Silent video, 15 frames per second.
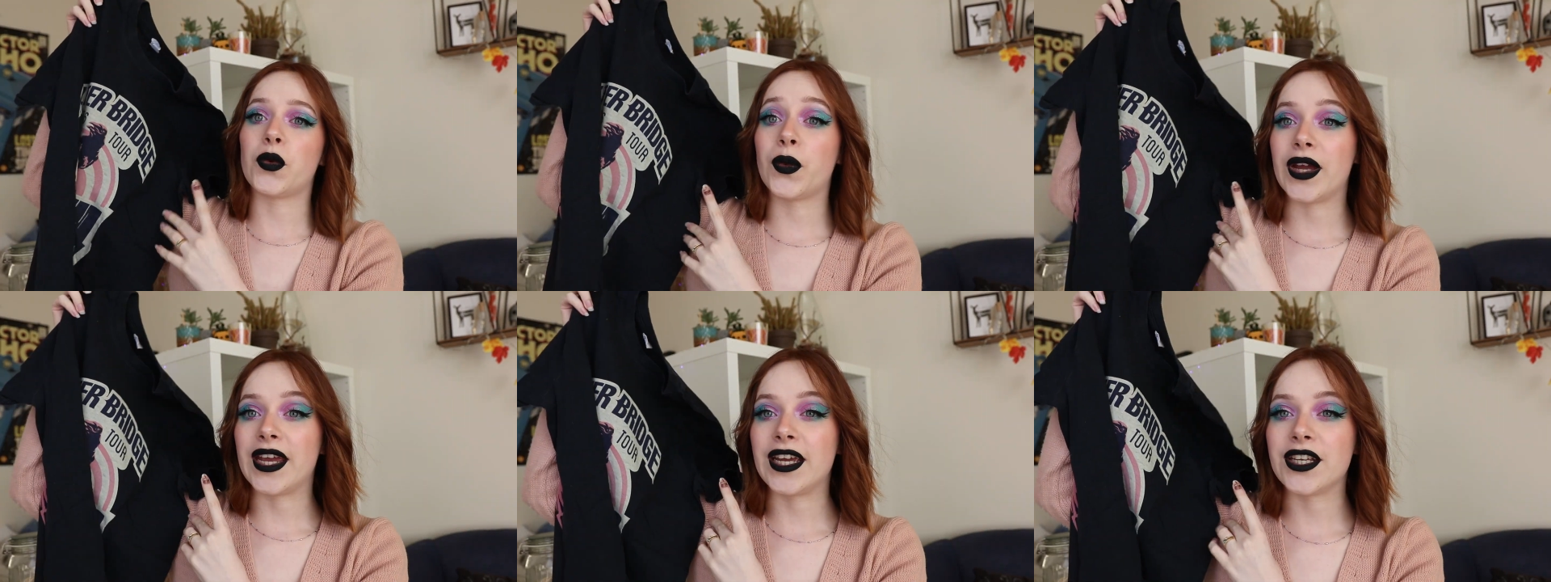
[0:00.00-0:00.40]

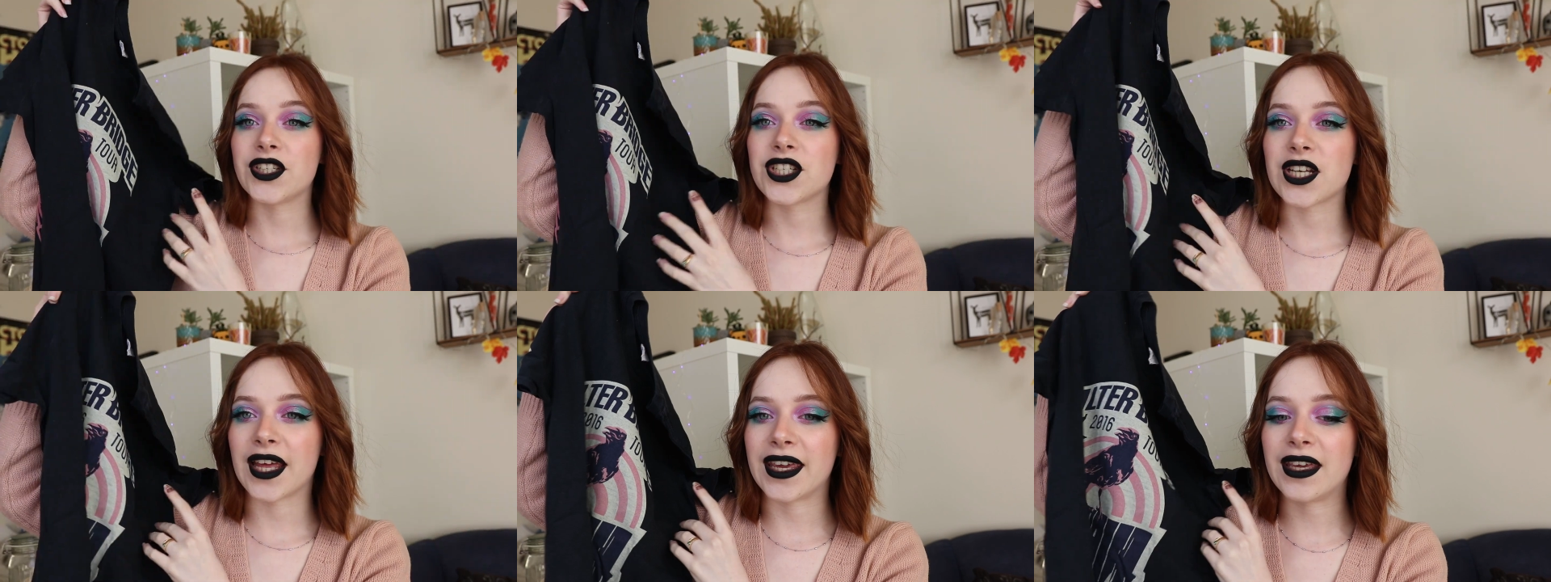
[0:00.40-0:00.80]

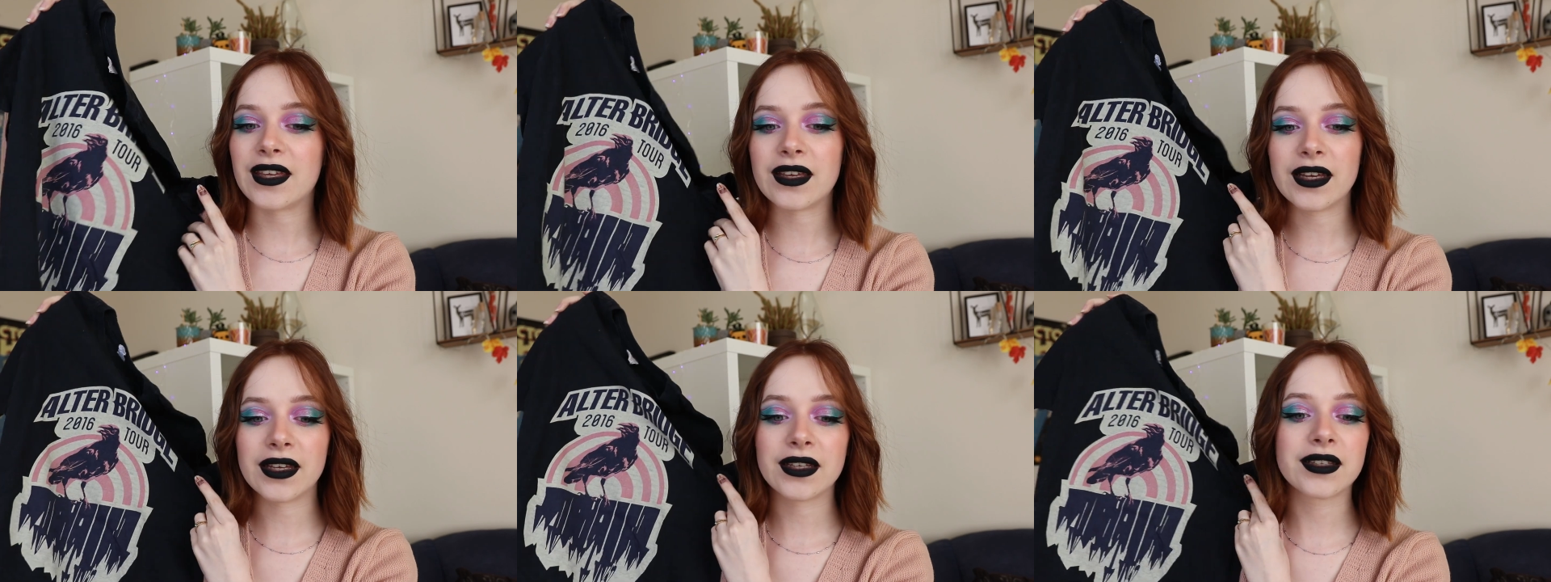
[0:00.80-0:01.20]
which like
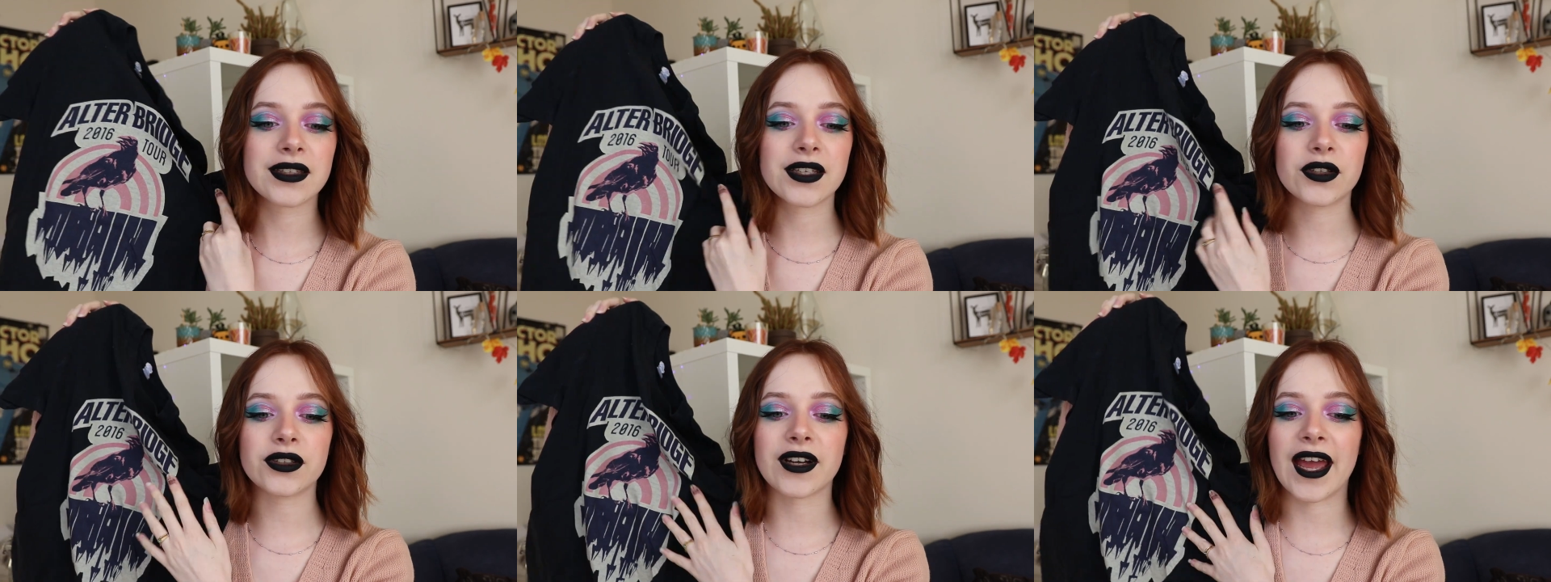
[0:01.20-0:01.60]

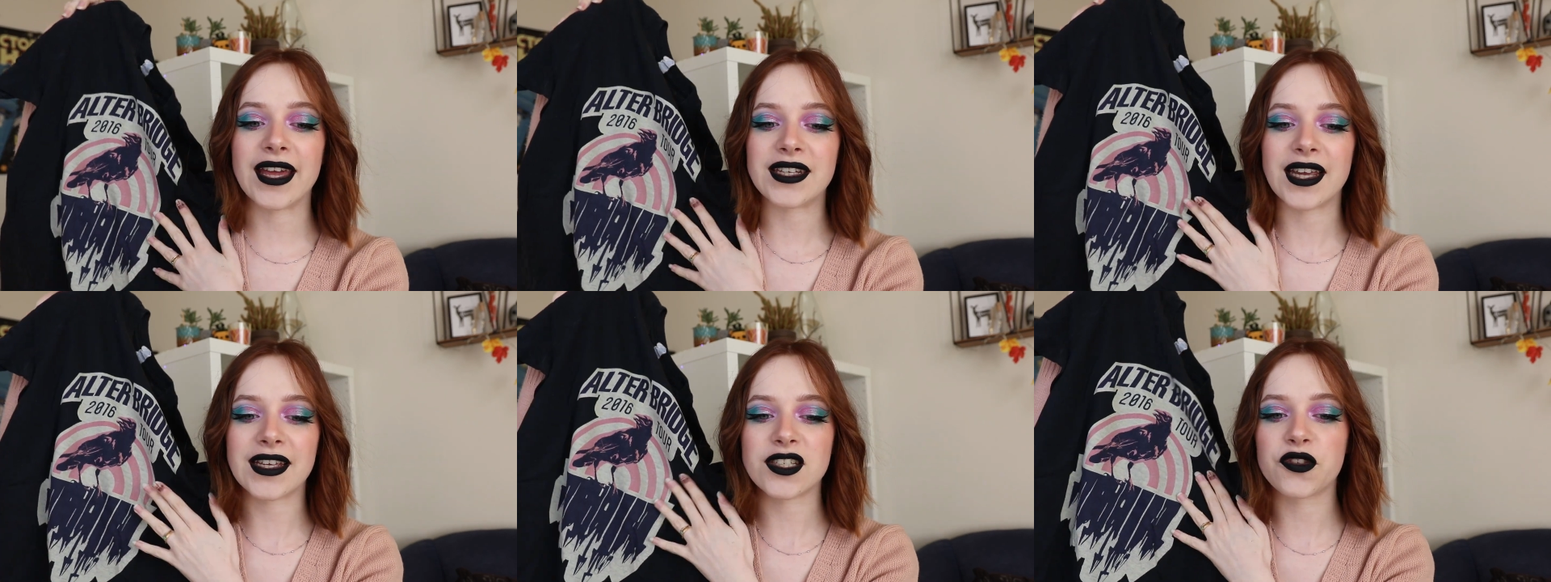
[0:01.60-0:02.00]
the
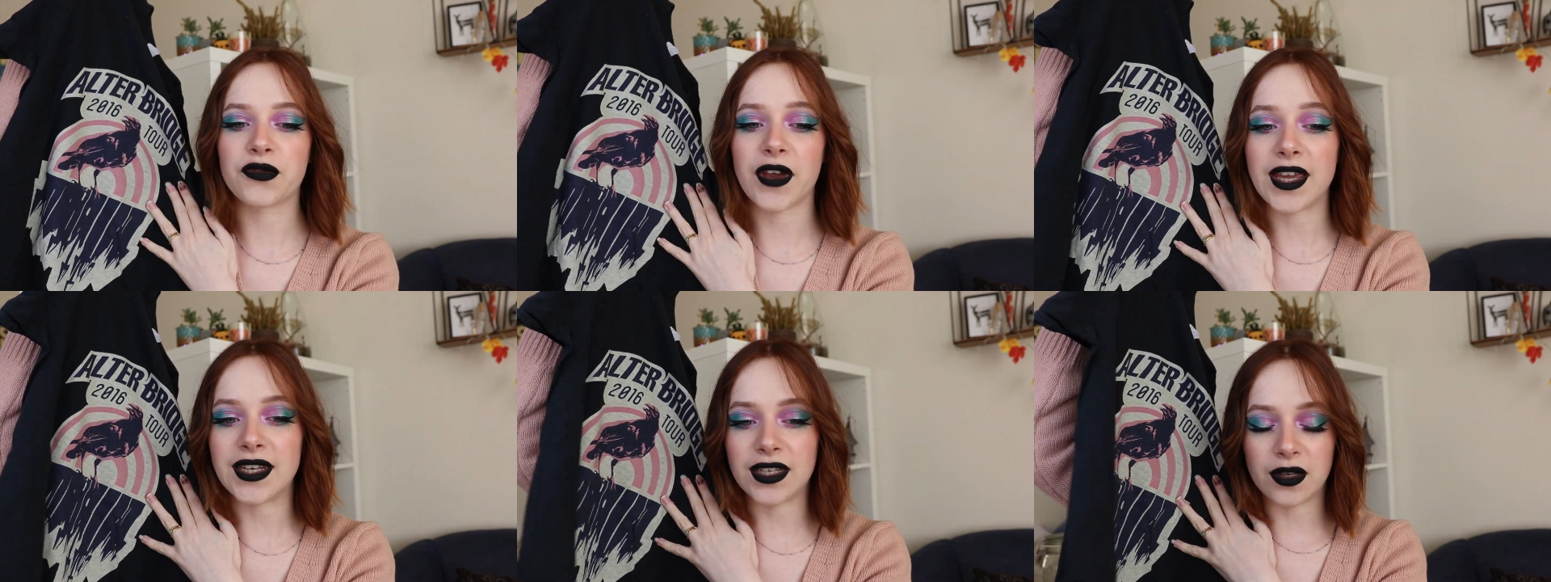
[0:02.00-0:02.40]
red has
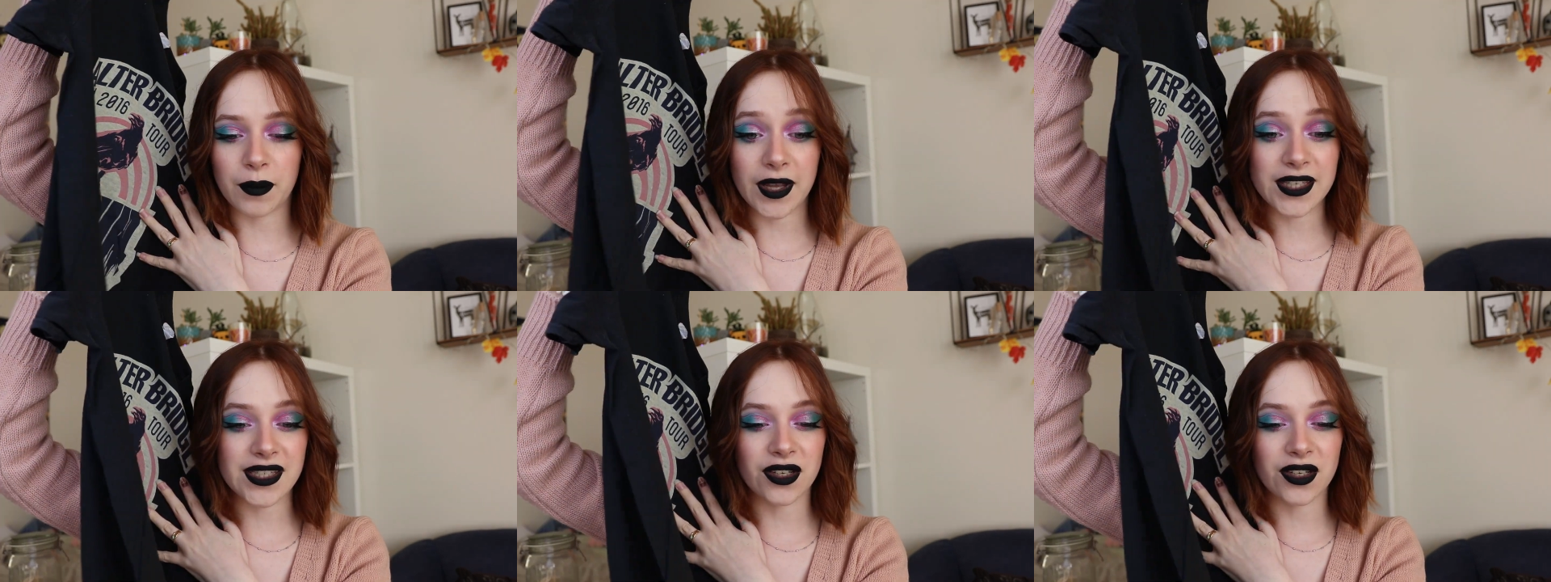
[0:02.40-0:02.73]
faded a bit,